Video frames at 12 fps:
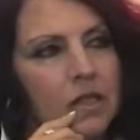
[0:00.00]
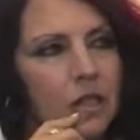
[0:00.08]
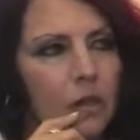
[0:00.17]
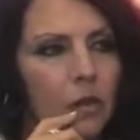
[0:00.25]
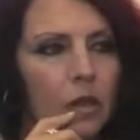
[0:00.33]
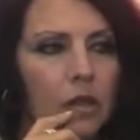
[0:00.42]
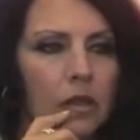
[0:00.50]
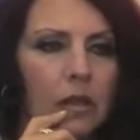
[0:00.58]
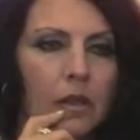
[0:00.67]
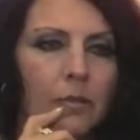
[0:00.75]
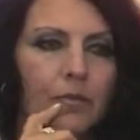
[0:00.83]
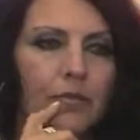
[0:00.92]
And so, uh,
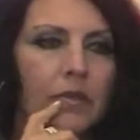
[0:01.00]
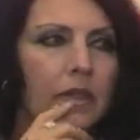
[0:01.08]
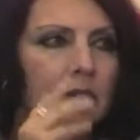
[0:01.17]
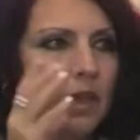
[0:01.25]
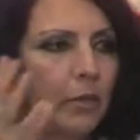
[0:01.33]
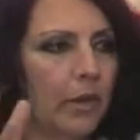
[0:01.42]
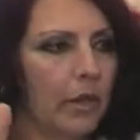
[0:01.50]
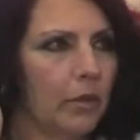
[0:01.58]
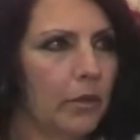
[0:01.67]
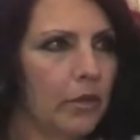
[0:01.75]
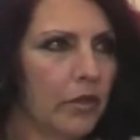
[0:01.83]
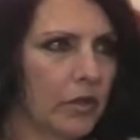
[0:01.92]
um, again, we're,
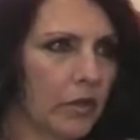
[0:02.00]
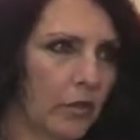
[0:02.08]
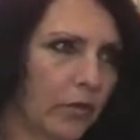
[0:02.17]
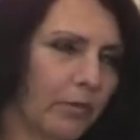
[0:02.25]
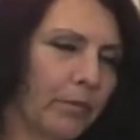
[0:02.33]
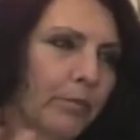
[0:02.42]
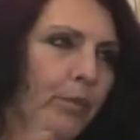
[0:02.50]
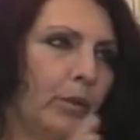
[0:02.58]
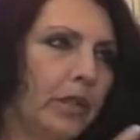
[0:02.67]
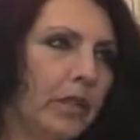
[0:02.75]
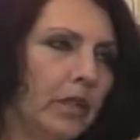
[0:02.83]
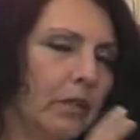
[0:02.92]
we're just sort of
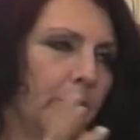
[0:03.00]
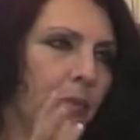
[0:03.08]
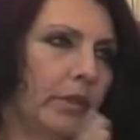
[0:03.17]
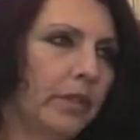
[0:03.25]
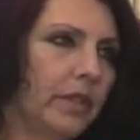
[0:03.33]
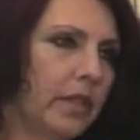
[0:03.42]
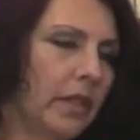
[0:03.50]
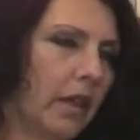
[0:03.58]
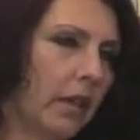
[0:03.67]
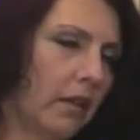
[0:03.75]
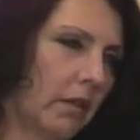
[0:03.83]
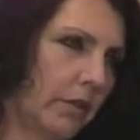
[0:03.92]
pulling it, pulling
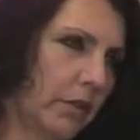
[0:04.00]
together.